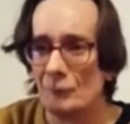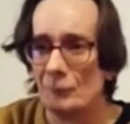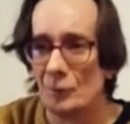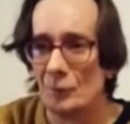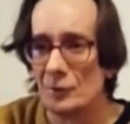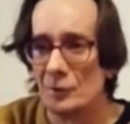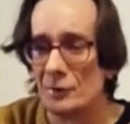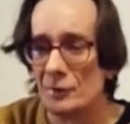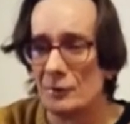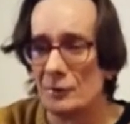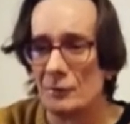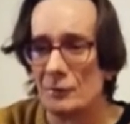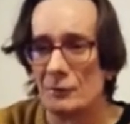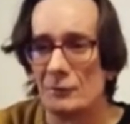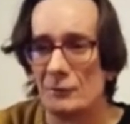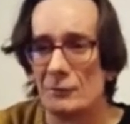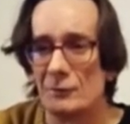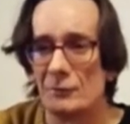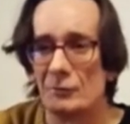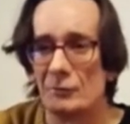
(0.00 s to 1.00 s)
when you hear
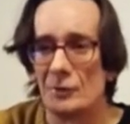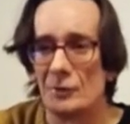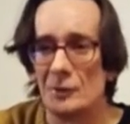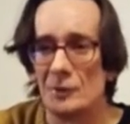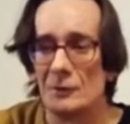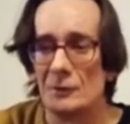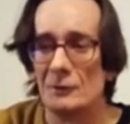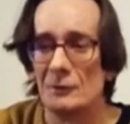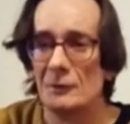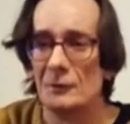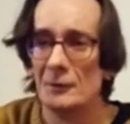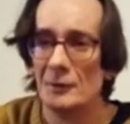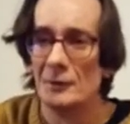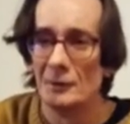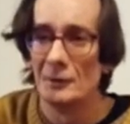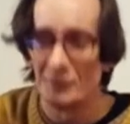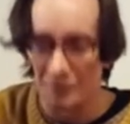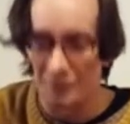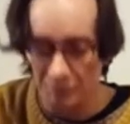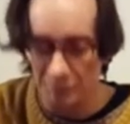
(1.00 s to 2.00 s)
the final
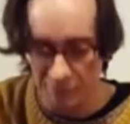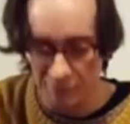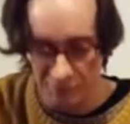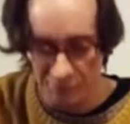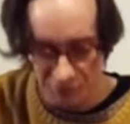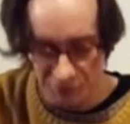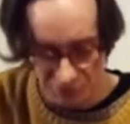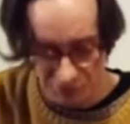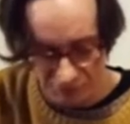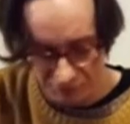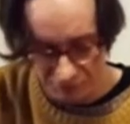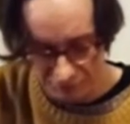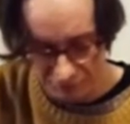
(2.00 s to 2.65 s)
composition, you'll